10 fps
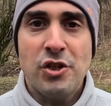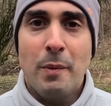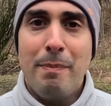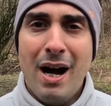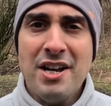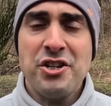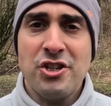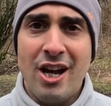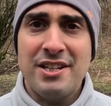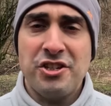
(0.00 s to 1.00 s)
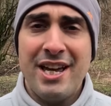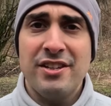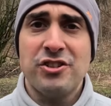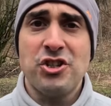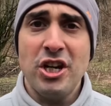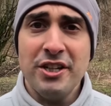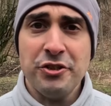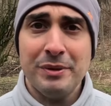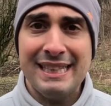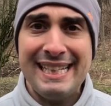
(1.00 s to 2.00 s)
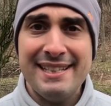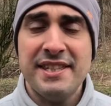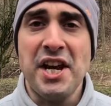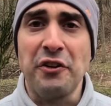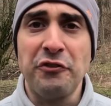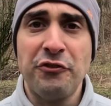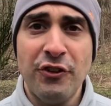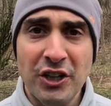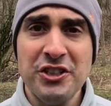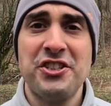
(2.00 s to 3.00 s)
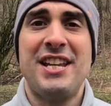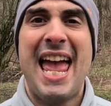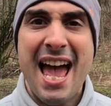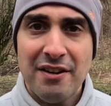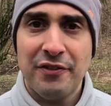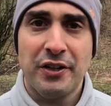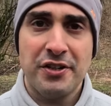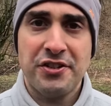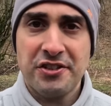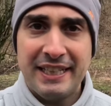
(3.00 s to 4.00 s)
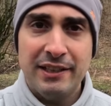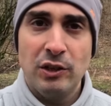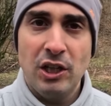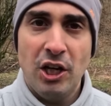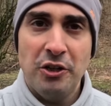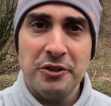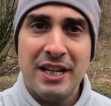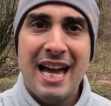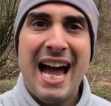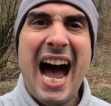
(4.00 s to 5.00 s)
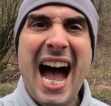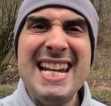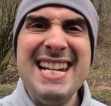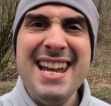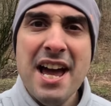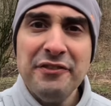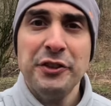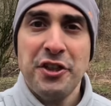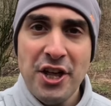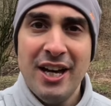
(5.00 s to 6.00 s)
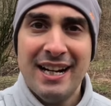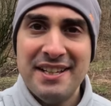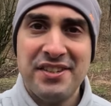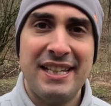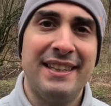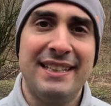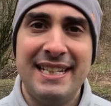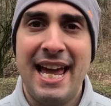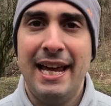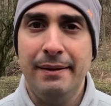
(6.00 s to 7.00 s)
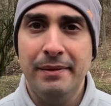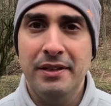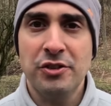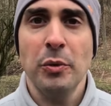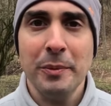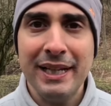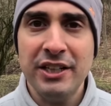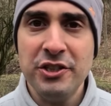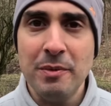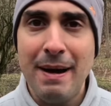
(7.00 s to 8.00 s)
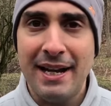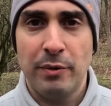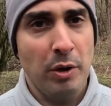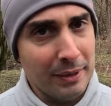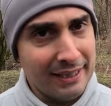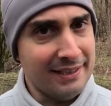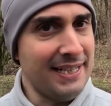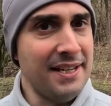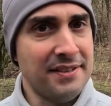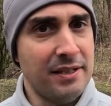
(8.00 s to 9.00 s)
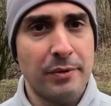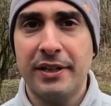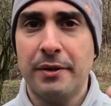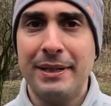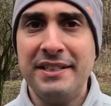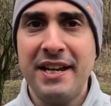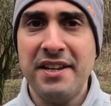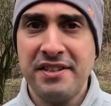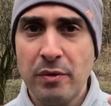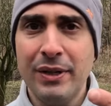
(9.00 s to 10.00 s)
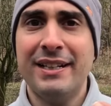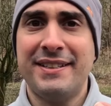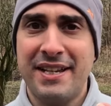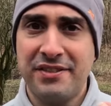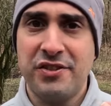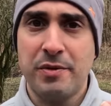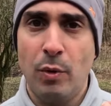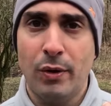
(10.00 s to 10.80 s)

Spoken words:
So Boss Shotshells just released their first ever steel load. I never thought I'd see the day. So what are we gonna do about it? Well, we're gonna test it, we're gonna retest it, we're gonna test it some